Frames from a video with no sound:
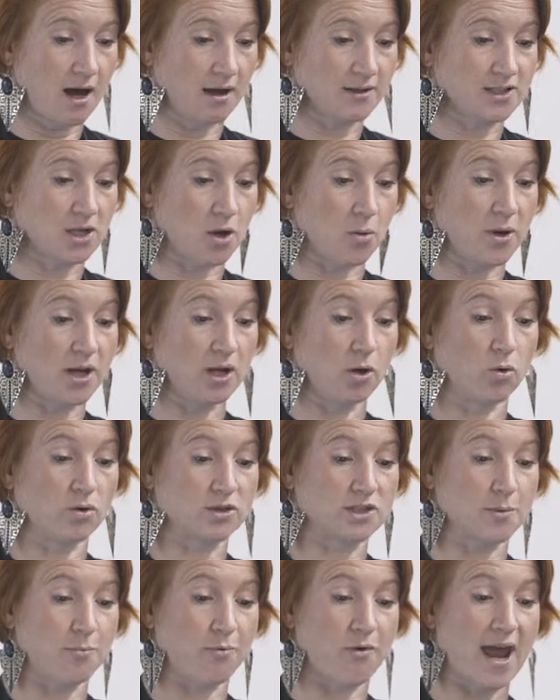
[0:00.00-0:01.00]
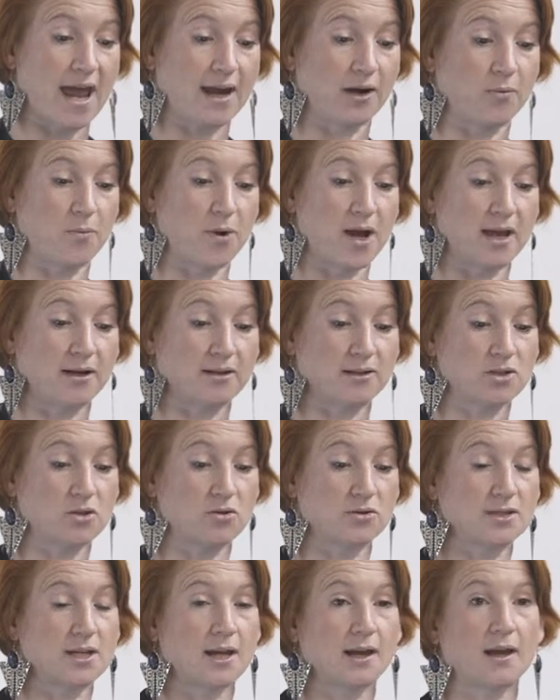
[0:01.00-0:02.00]
So we launched a brand awareness
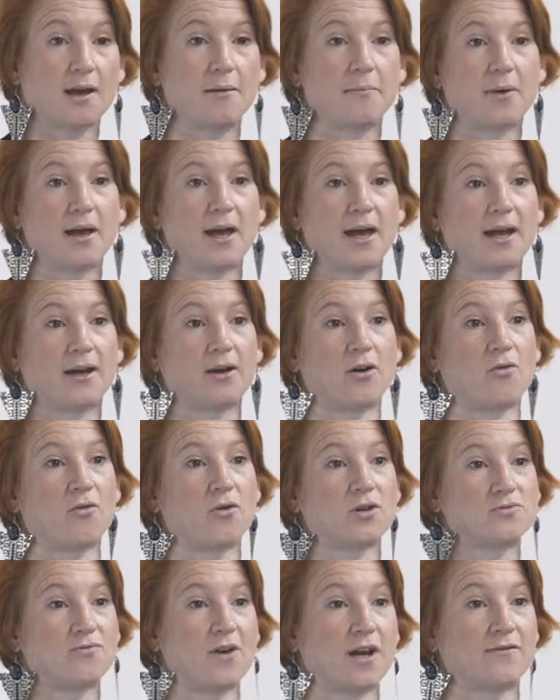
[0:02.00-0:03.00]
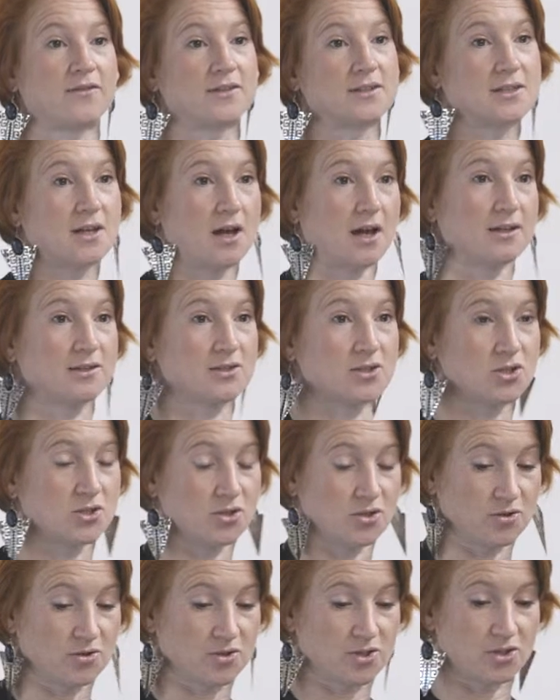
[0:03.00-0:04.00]
content campaign across relevant sites
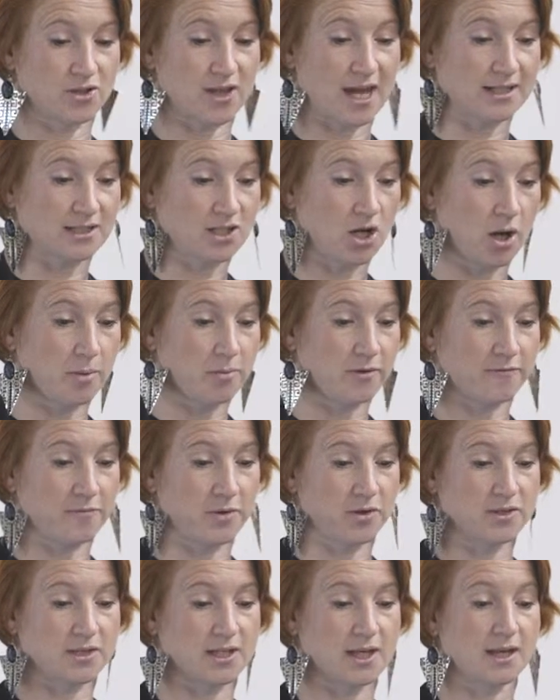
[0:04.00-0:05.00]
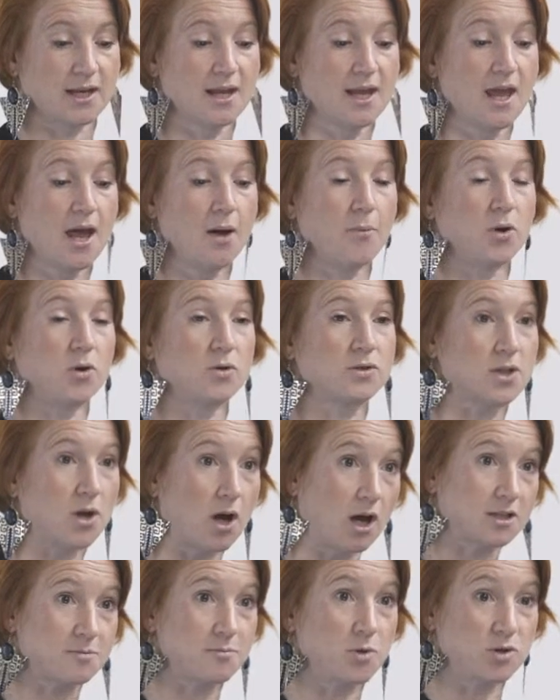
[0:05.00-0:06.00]
to that type of music, and we also
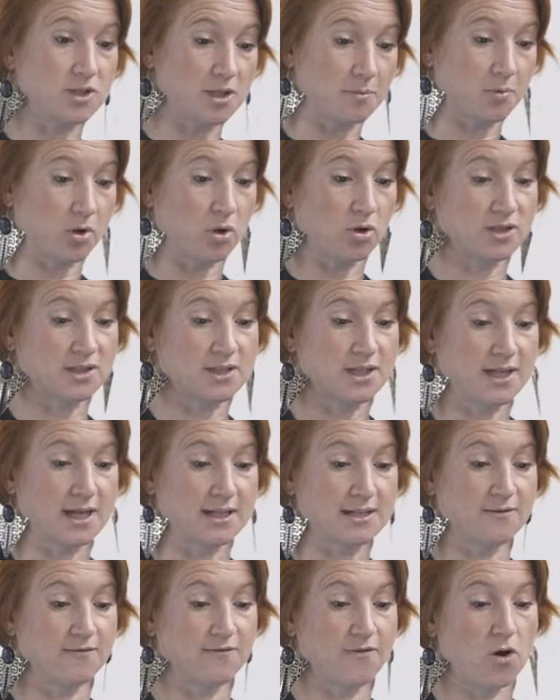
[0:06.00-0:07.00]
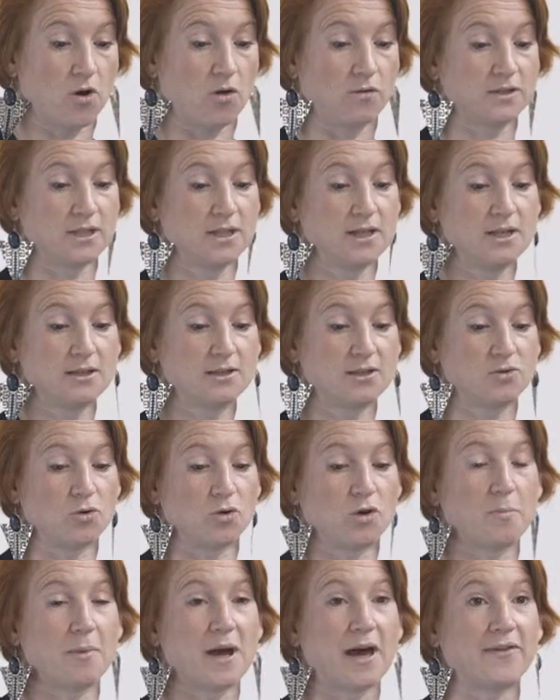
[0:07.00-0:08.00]
asked music bloggers to get involved to
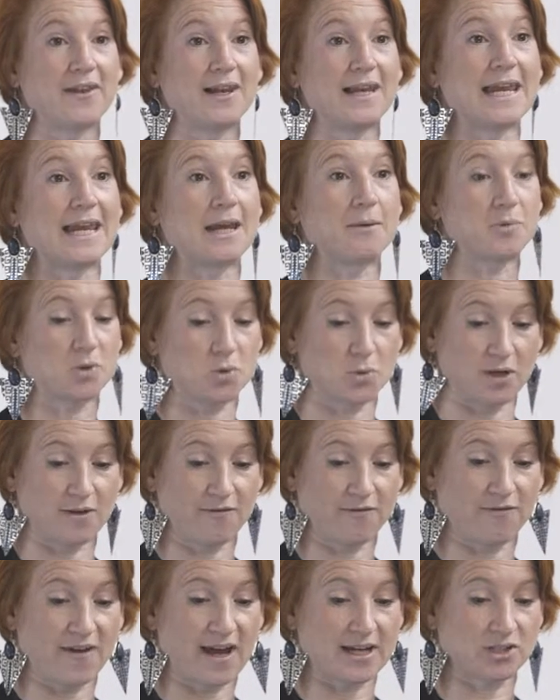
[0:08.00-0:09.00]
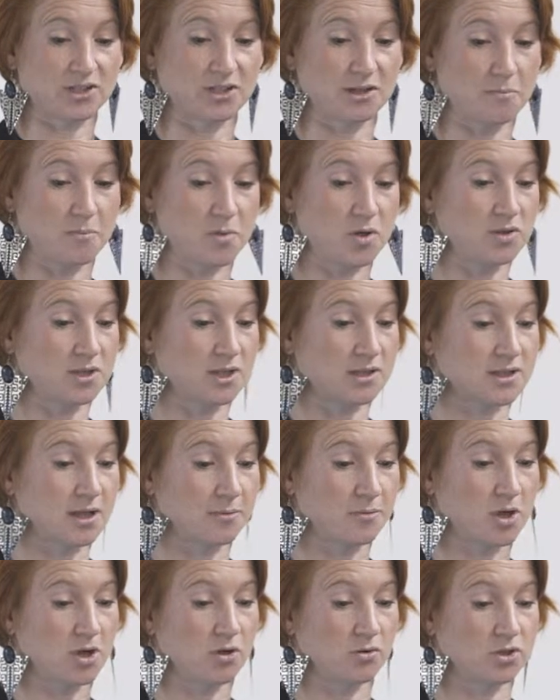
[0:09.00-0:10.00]
talk about the link between fashion and music
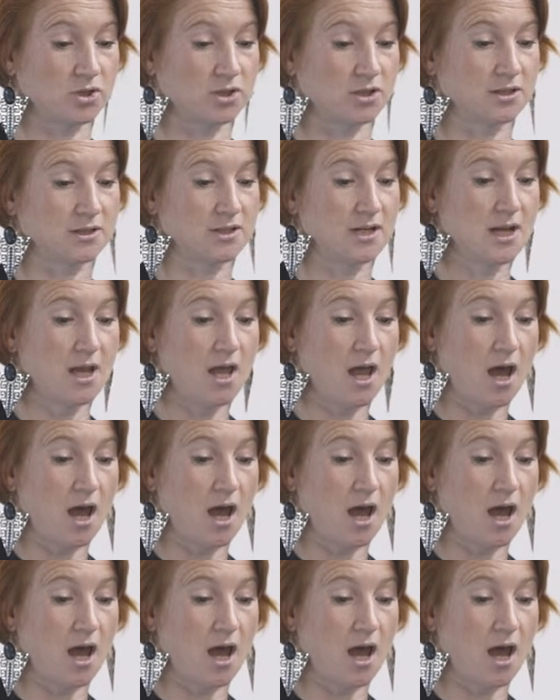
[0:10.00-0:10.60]
subcultures.